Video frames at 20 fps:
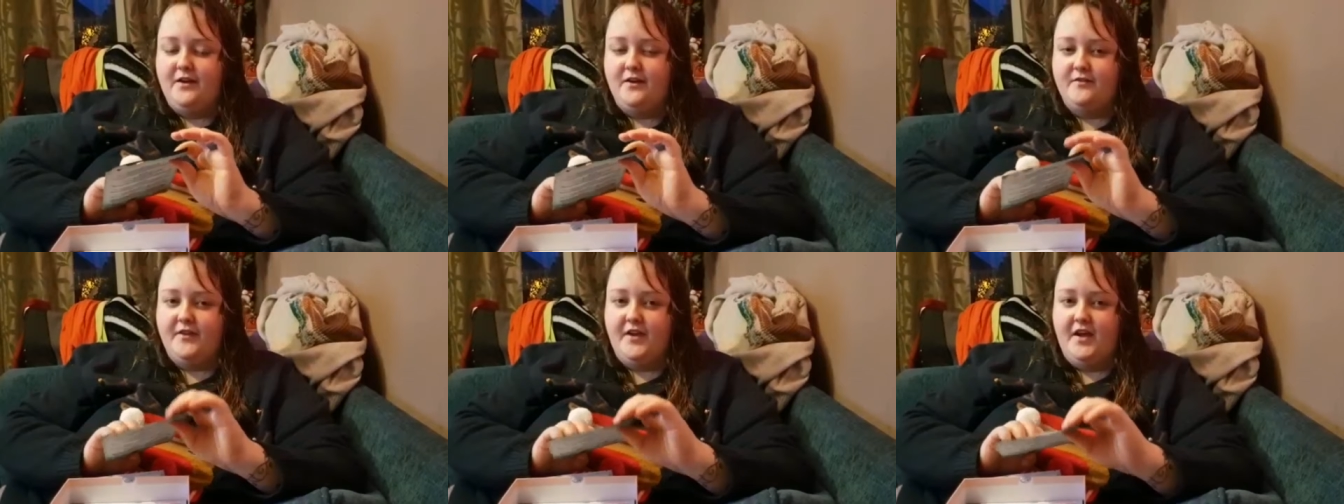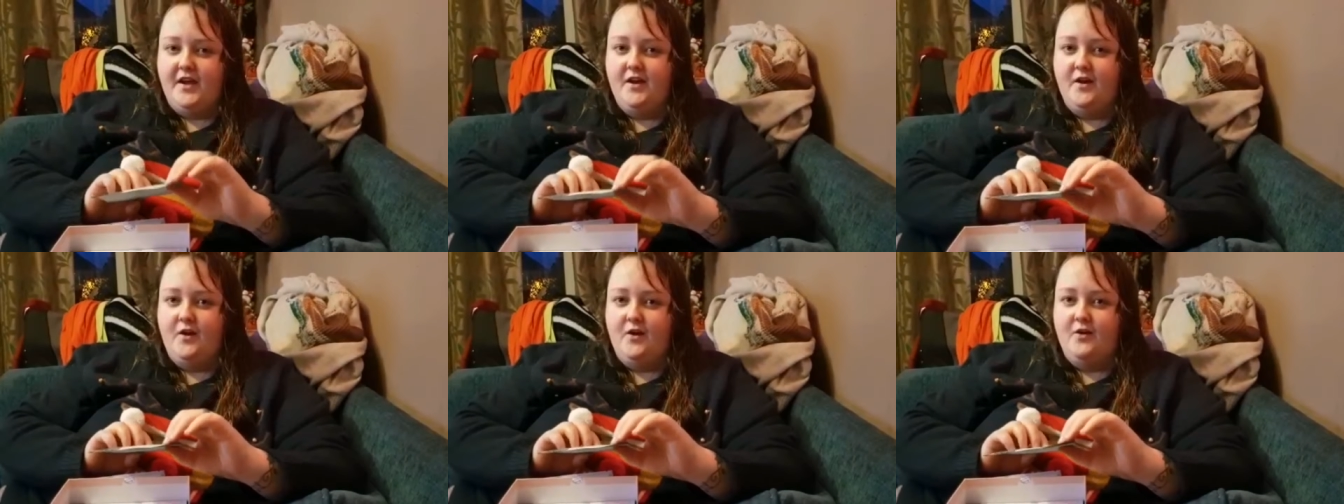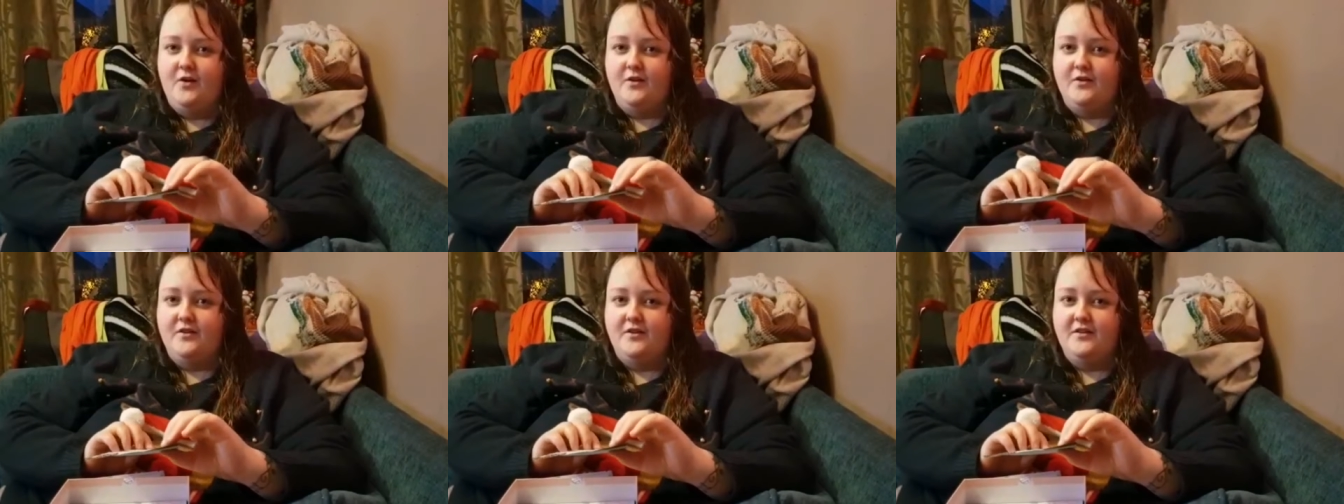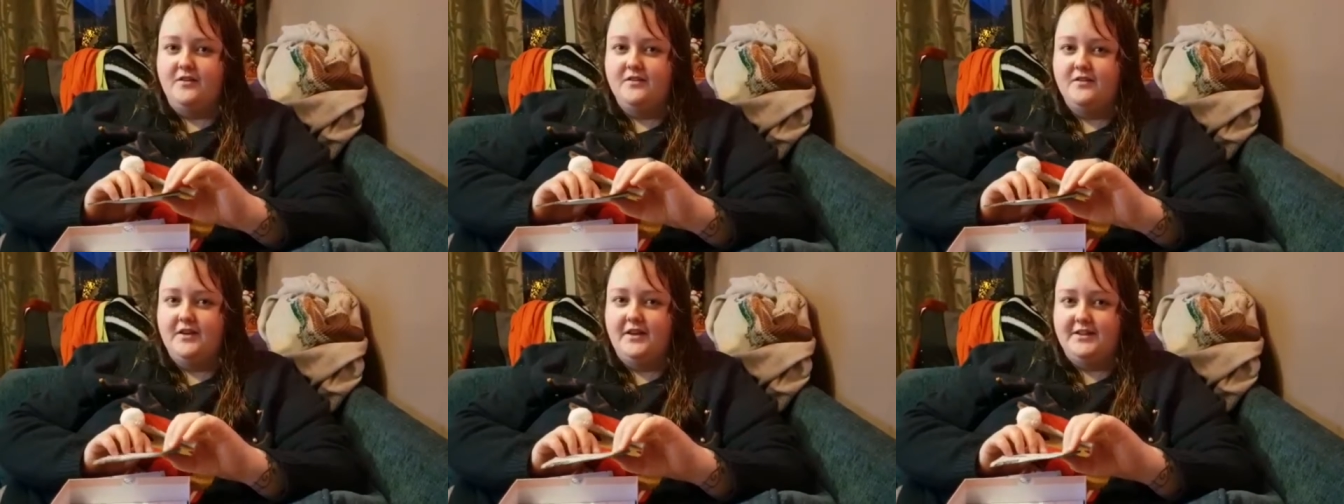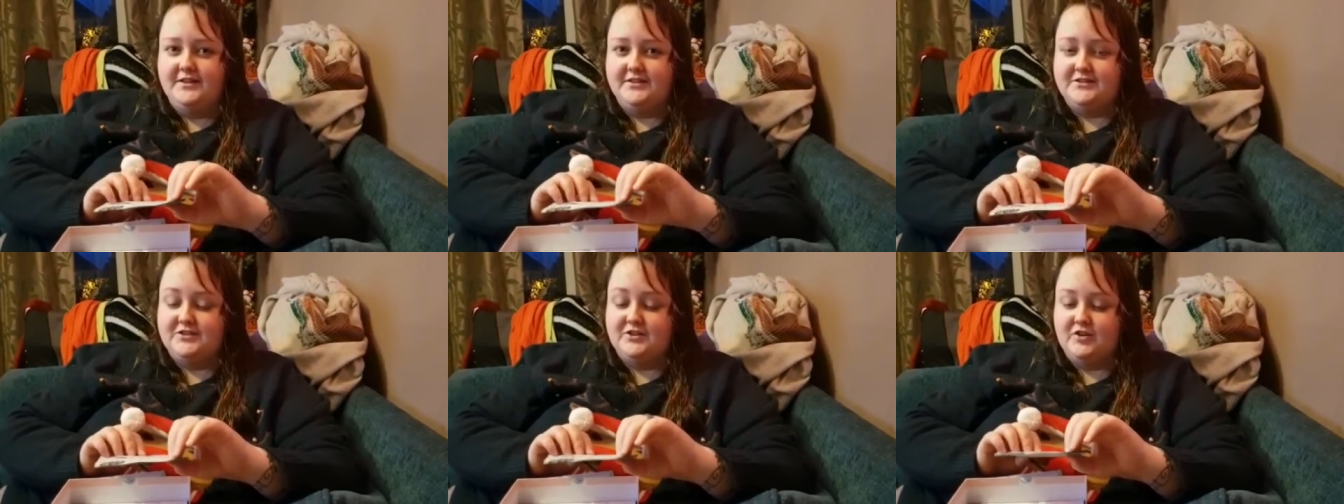peek of it on
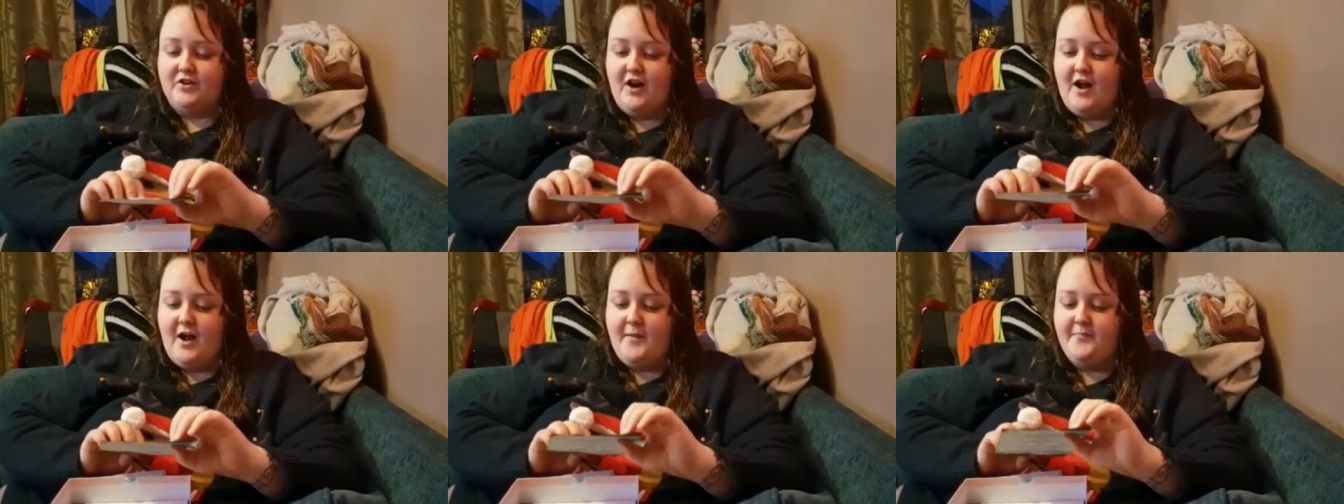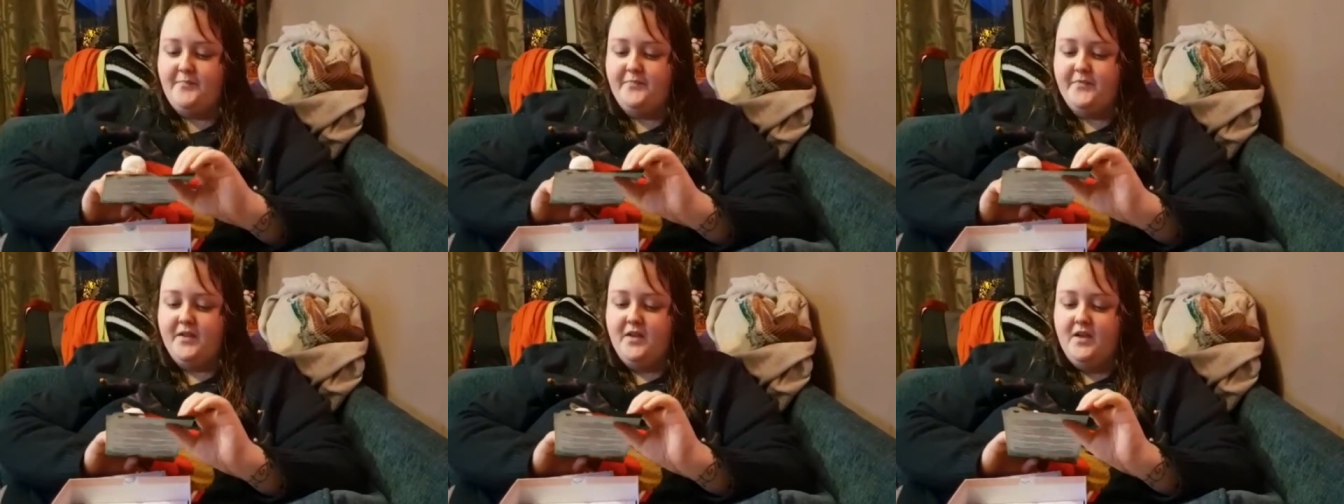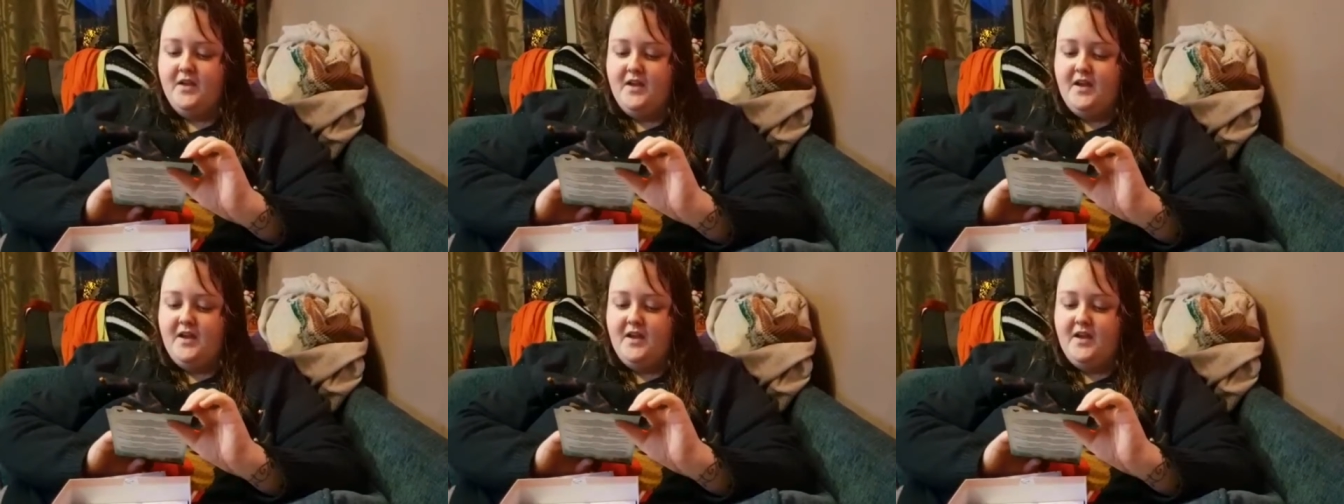Instagram.